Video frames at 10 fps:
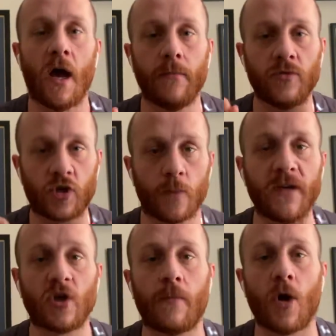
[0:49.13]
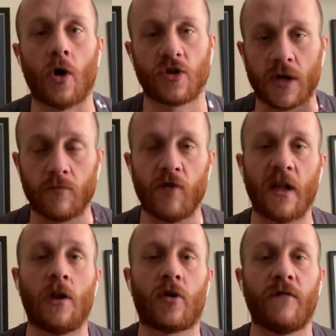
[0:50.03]
should be top notch, and I'm
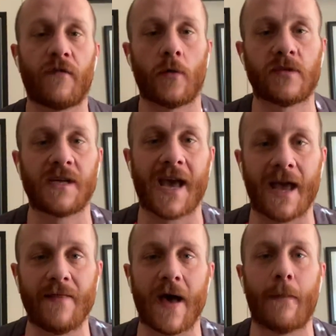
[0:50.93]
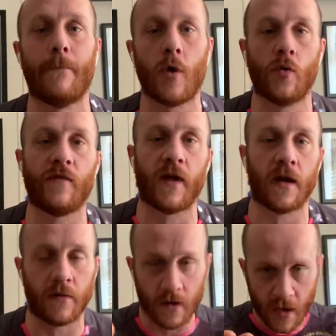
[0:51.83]
really looking forward to getting that moving,
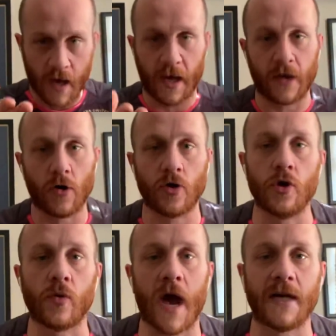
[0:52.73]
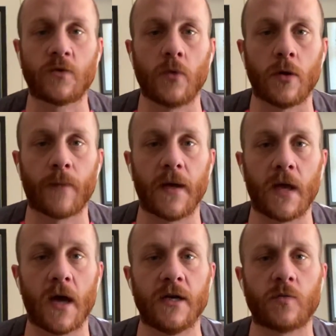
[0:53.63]
and I know you guys will
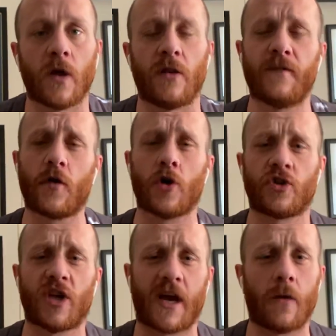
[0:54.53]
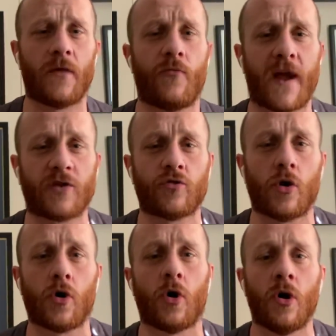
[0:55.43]
be as well. And of course, check out the
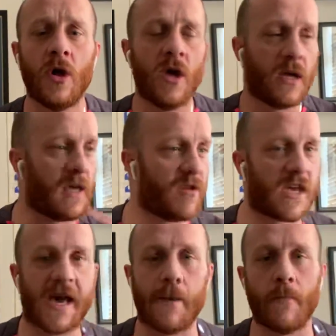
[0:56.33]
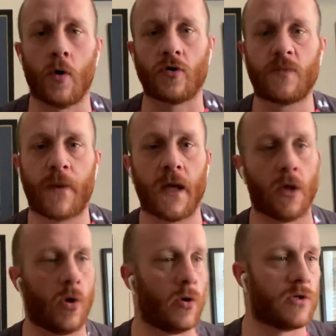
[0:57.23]
Retro Hut, give you kit mugs,
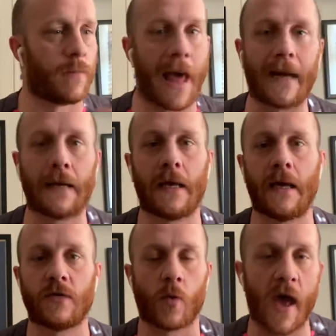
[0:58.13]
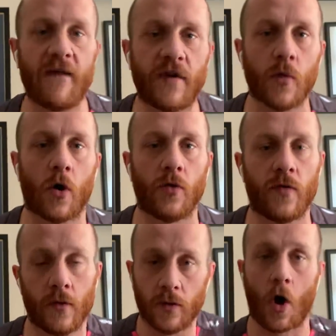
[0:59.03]
pillows, blankets, whatever you
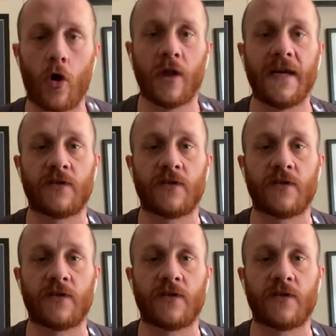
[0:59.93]
want, all Leeds